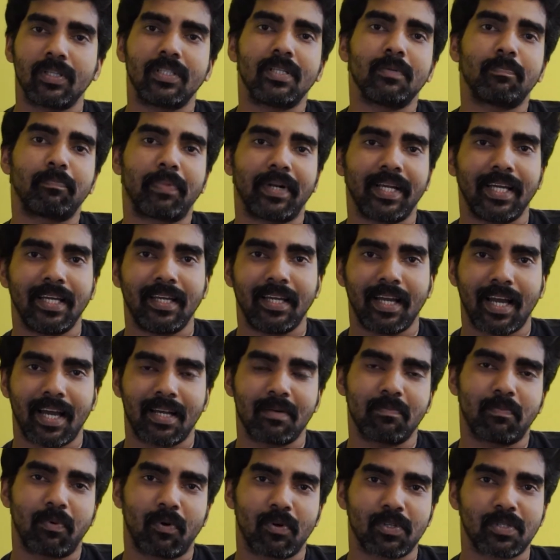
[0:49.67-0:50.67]
the pre-
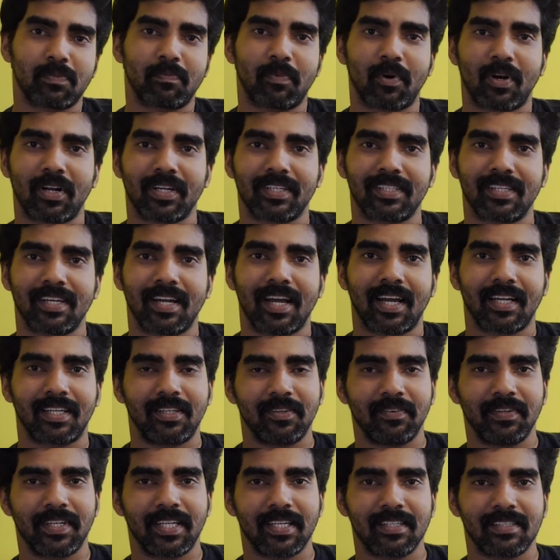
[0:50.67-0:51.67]
and post-production
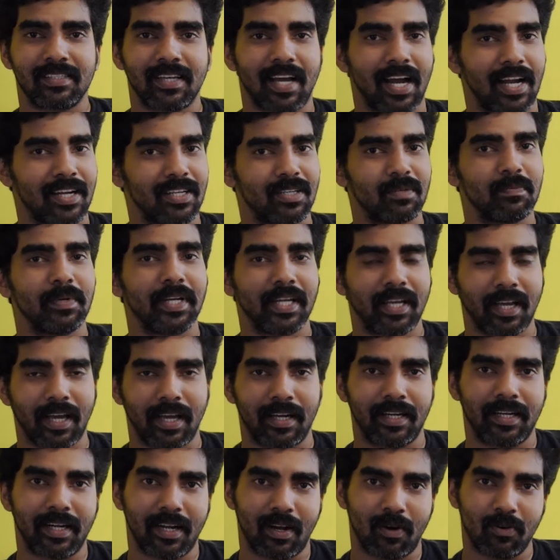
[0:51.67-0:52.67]
activities had to be
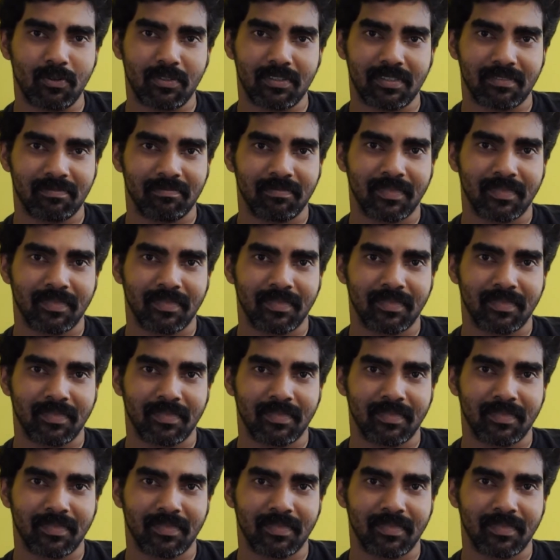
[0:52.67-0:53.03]
carried out,